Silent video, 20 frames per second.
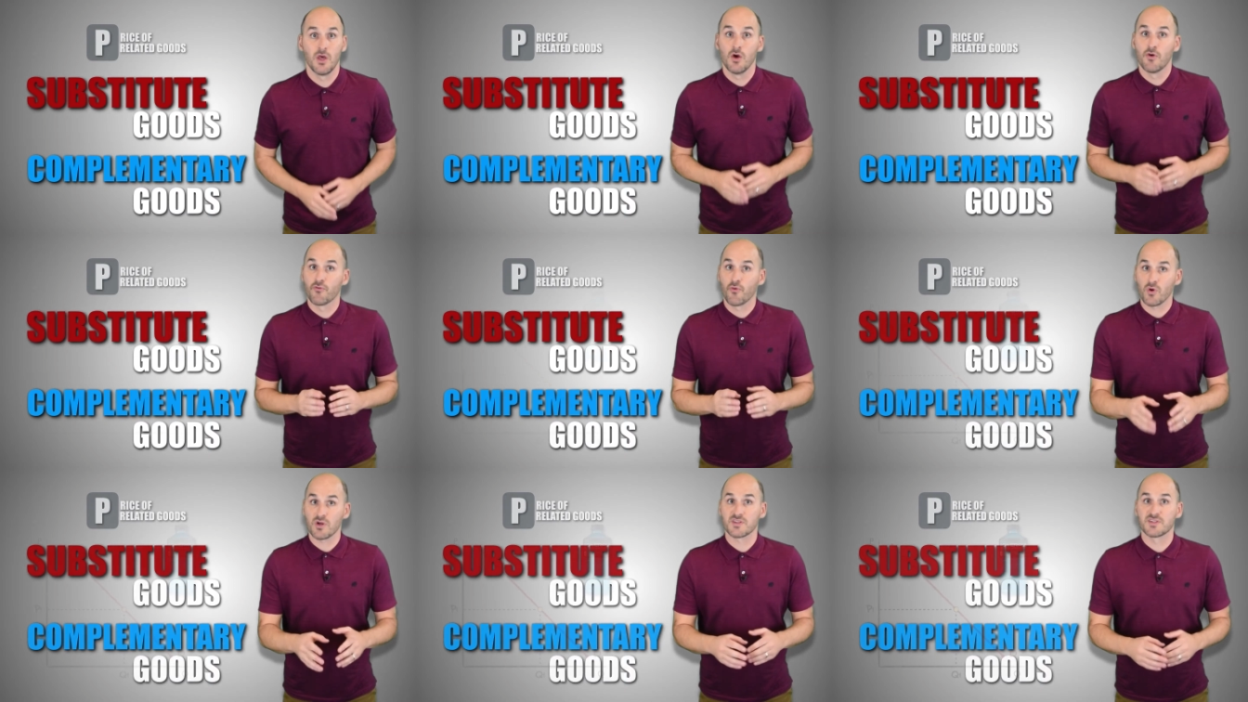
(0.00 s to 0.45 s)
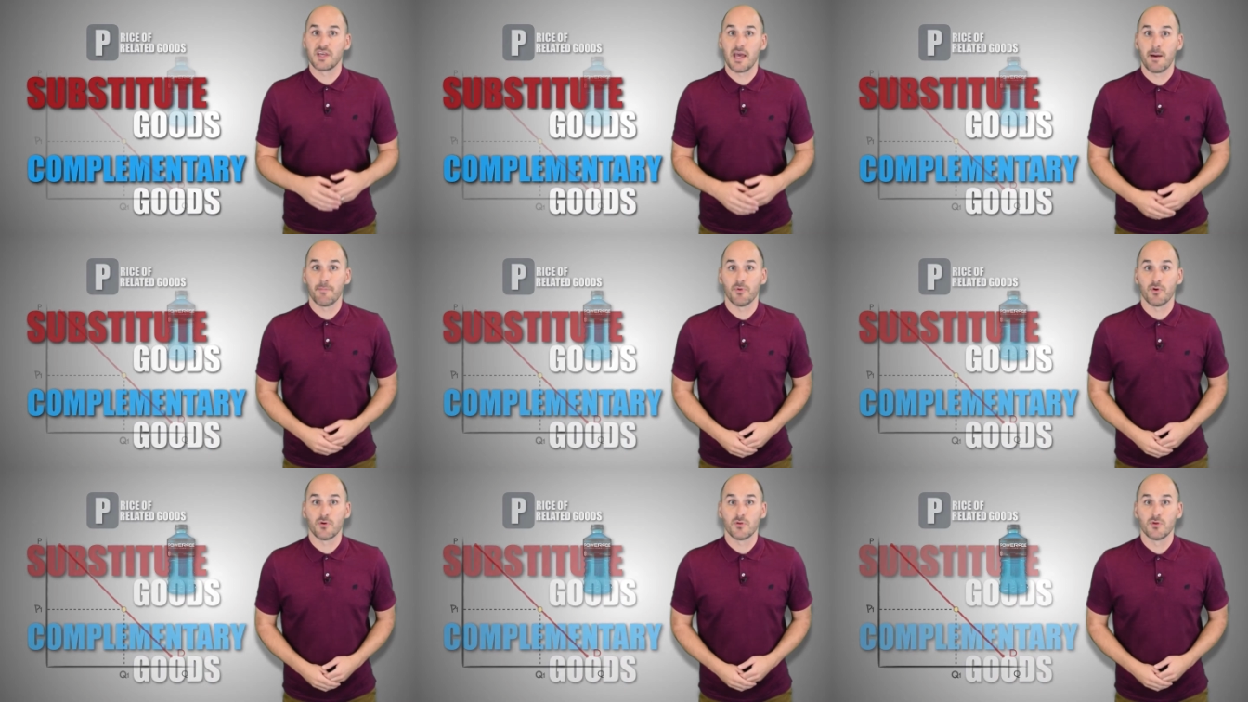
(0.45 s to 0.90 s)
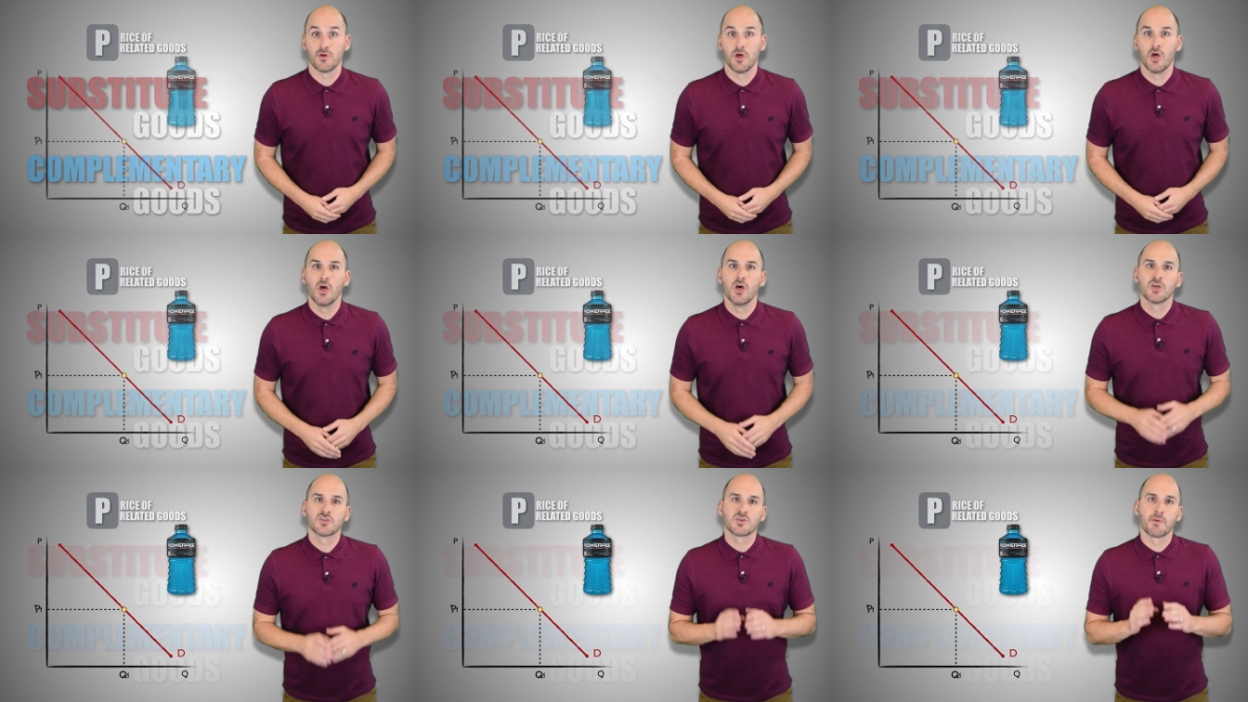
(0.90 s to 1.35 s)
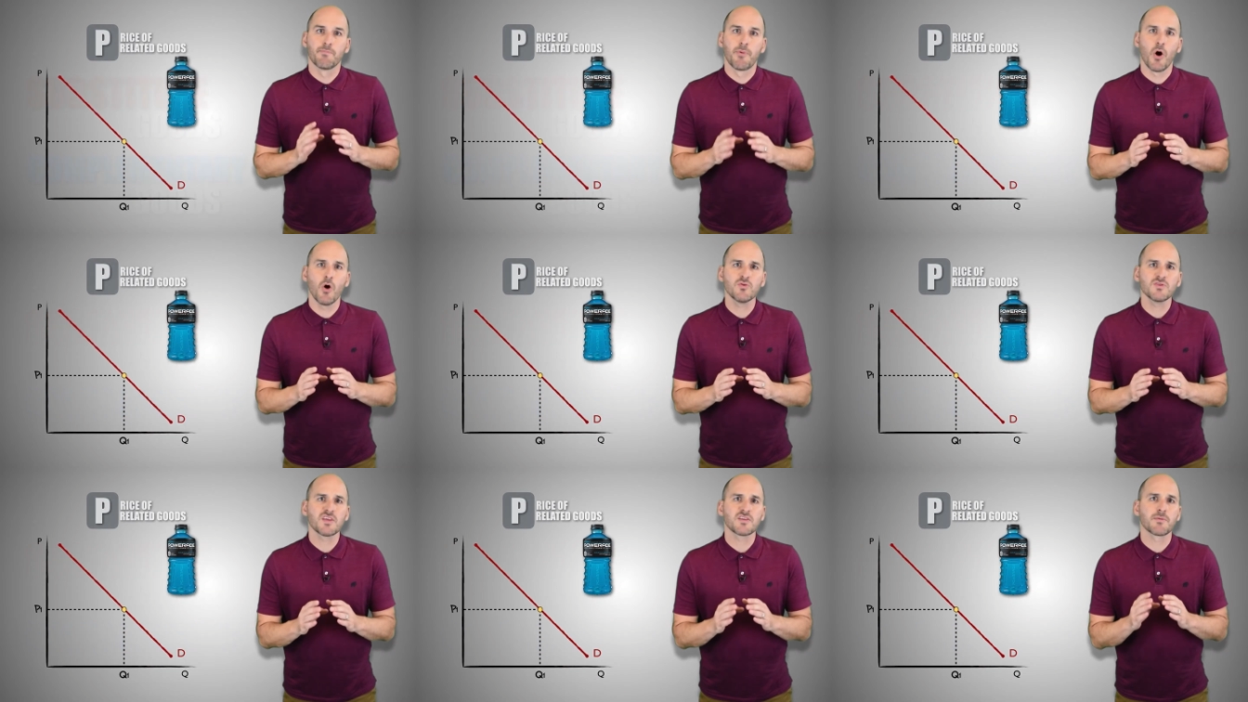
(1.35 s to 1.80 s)
For example,
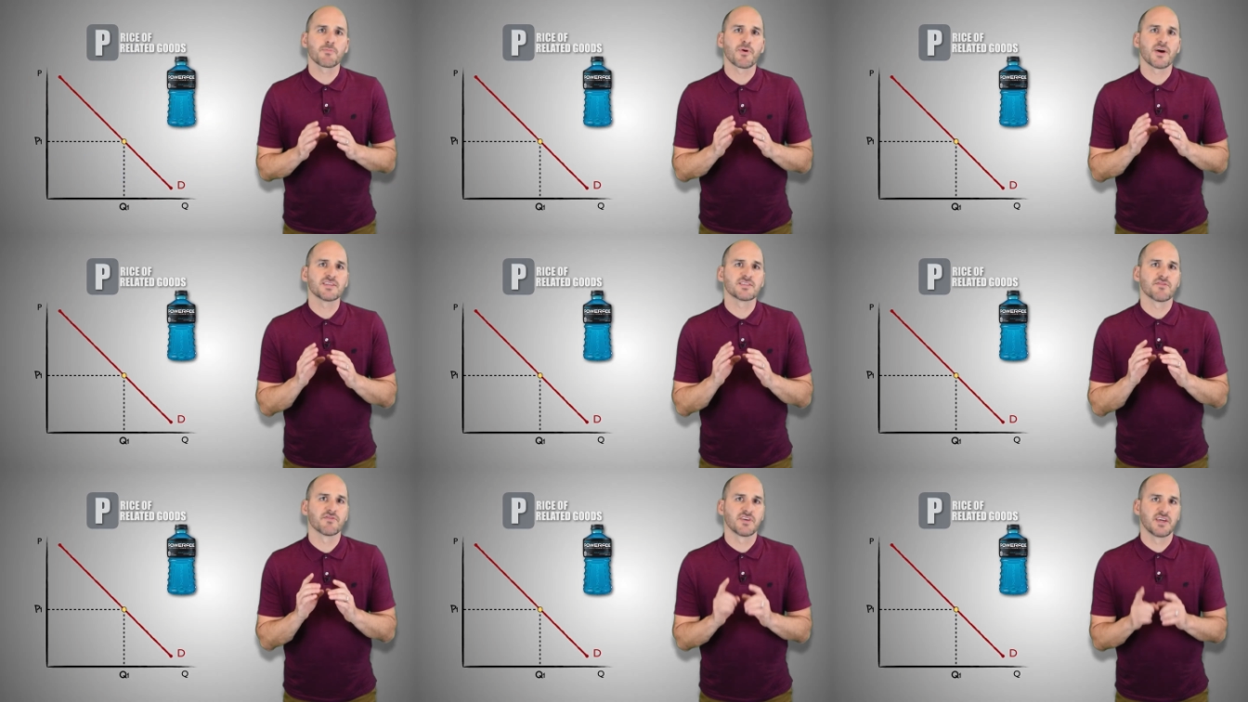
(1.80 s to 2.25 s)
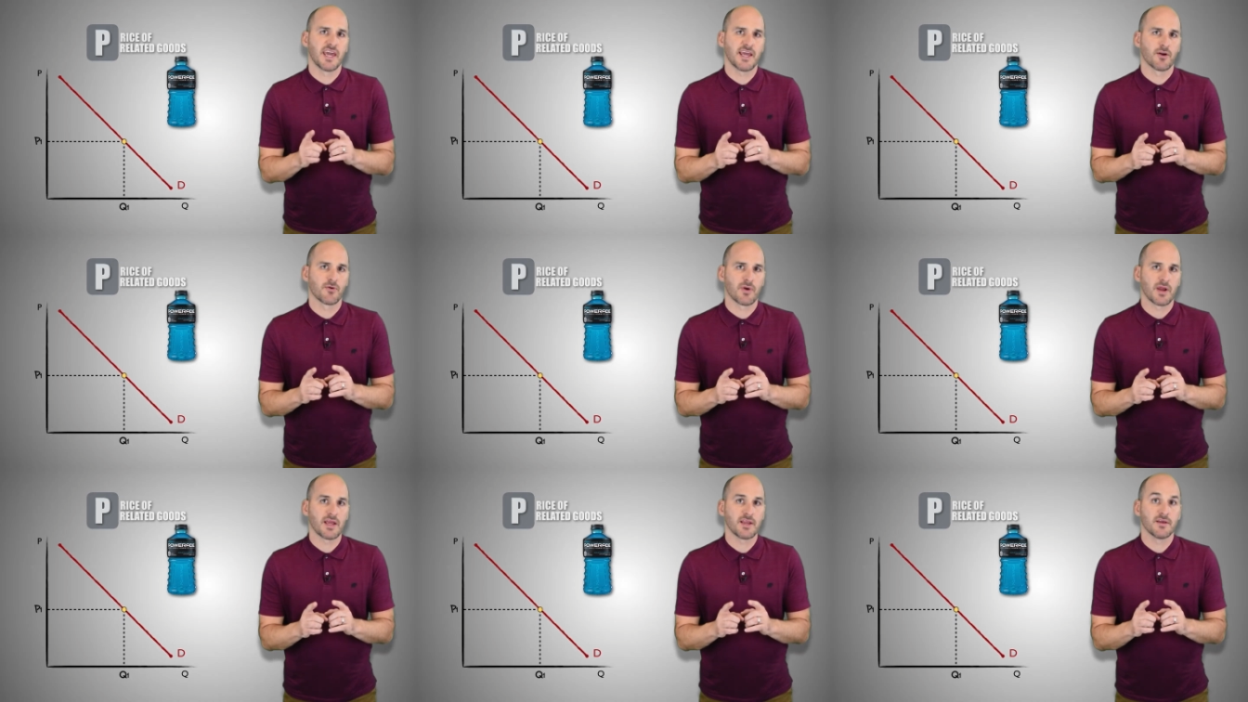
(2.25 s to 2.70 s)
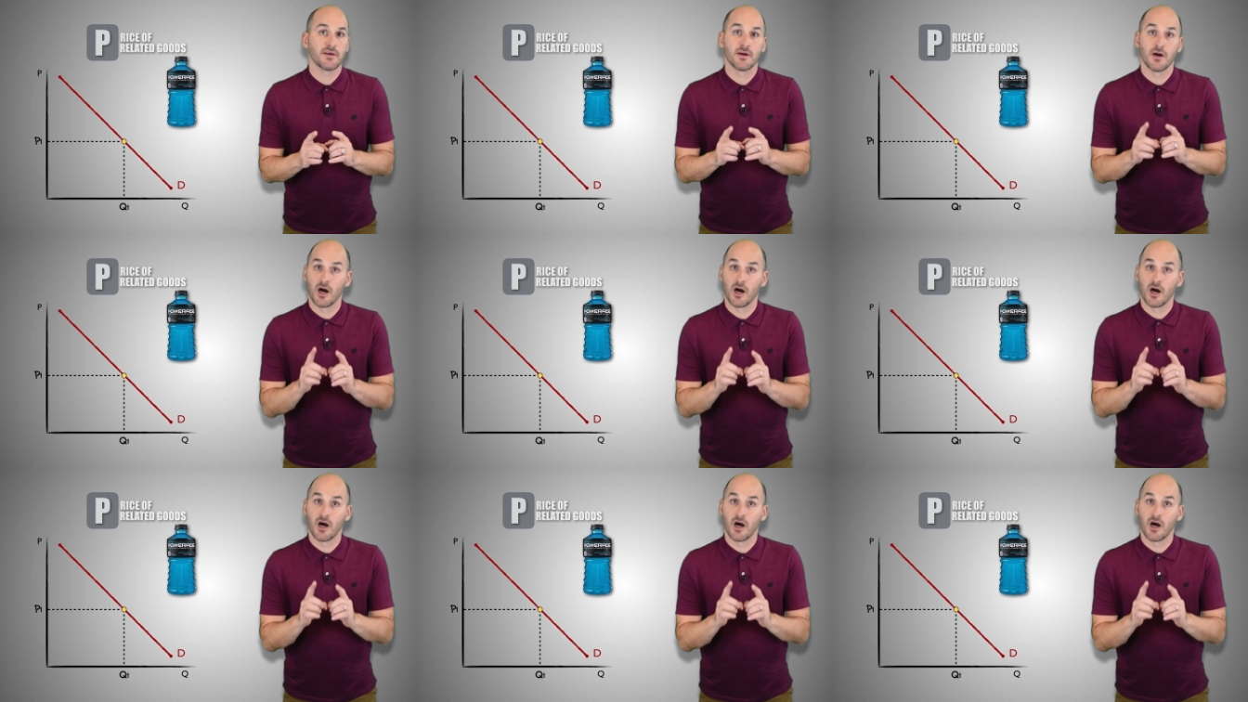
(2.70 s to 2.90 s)
suppose that the price of Gatorade,